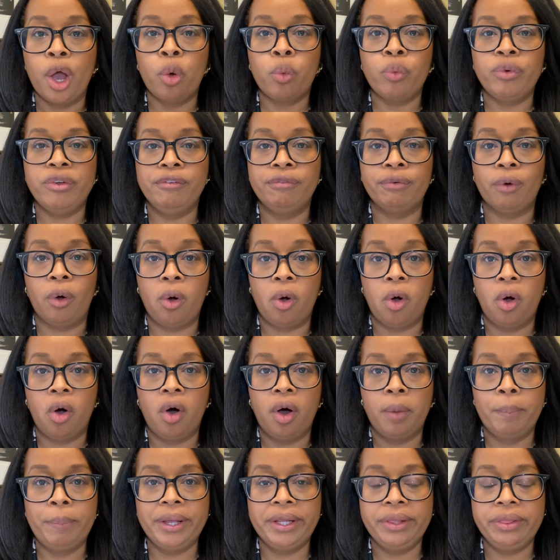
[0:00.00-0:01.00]
We've
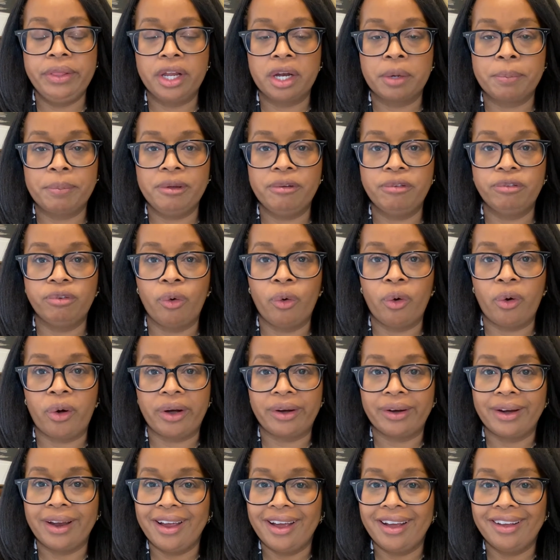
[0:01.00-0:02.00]
all been there
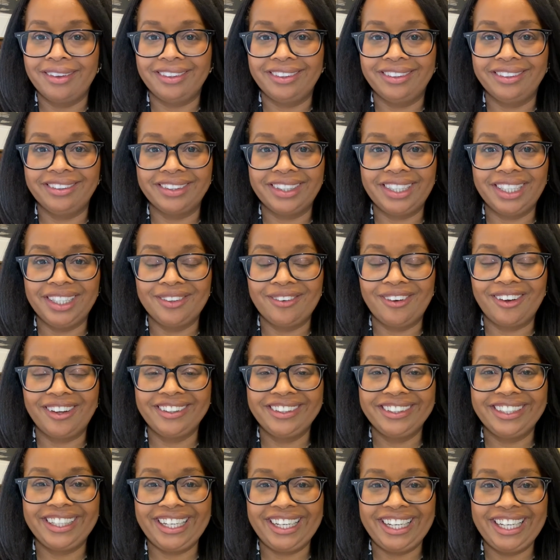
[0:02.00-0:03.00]
before, looking
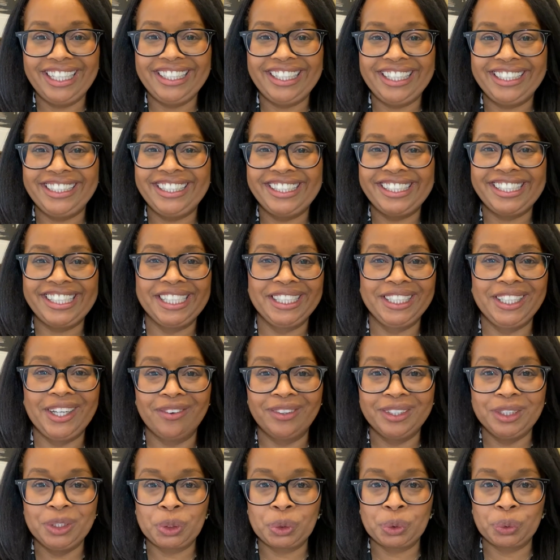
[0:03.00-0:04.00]
online at
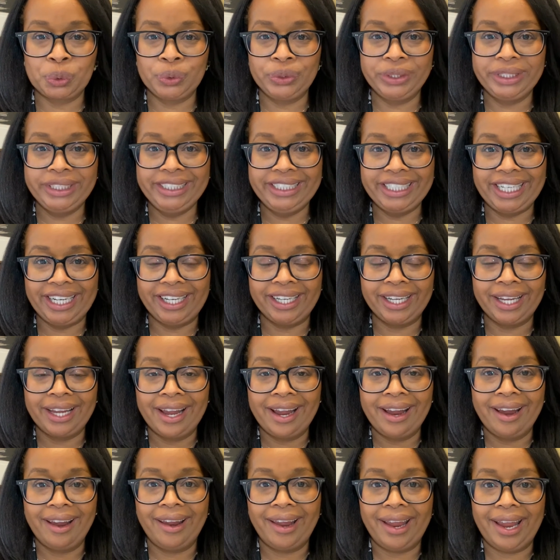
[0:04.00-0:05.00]
Zillow and Trulia,
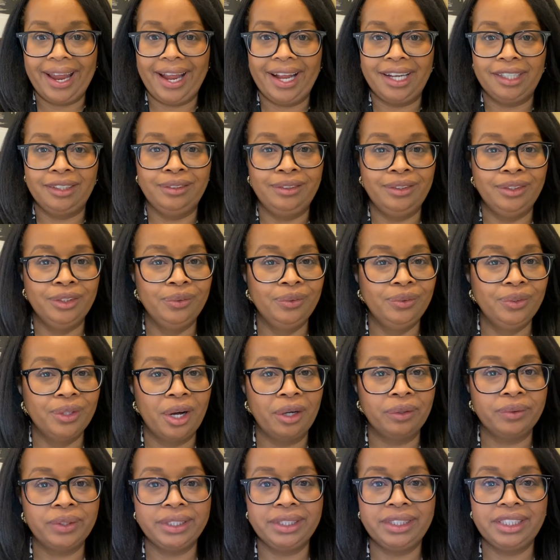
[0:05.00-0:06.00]
and you
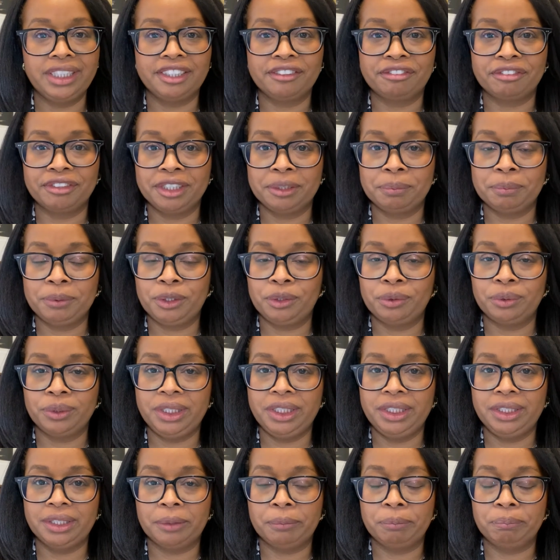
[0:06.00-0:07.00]
know the difference
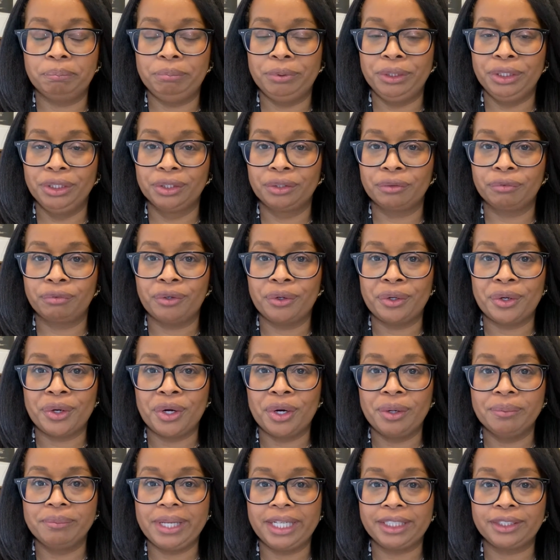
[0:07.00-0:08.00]
between a beautiful
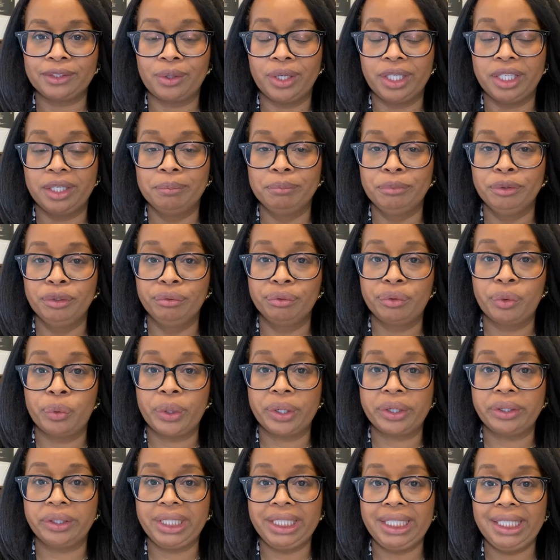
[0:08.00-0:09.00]
home that's going to move
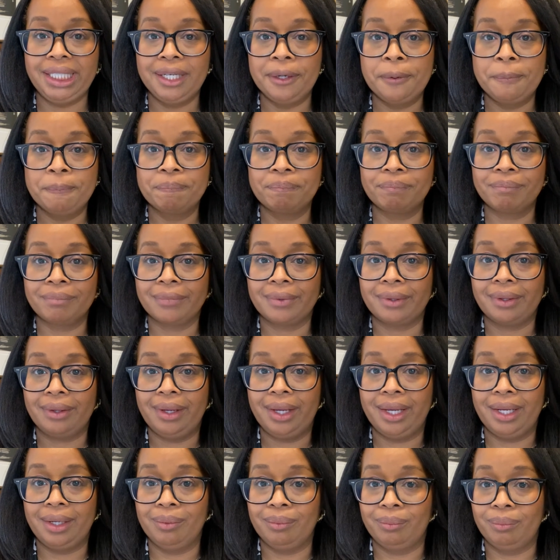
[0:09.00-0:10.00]
quickly
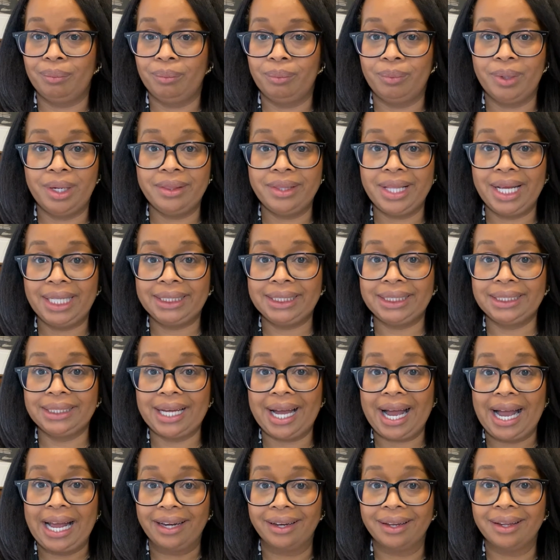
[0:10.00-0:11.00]
and one that's
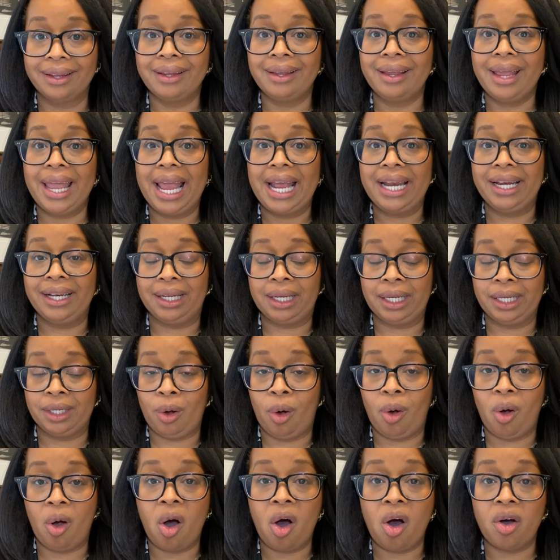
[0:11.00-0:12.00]
not, and it can
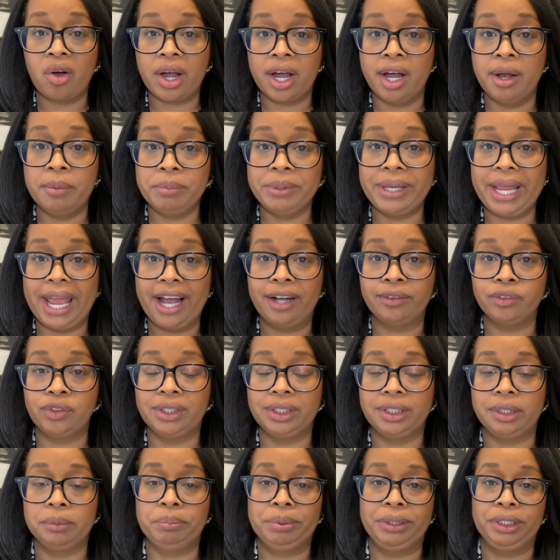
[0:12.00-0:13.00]
all come down
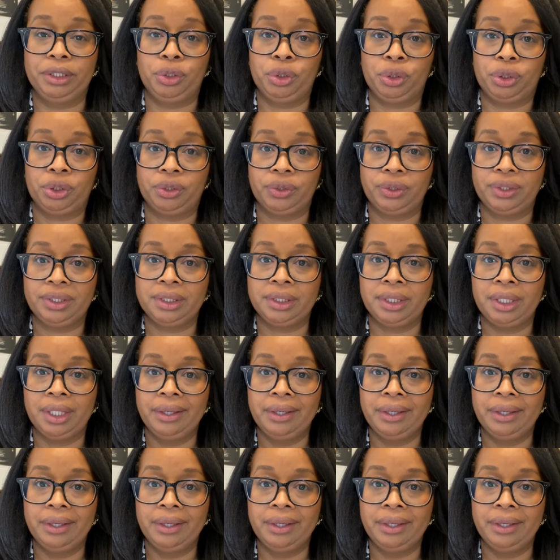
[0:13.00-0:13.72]
to the pictures.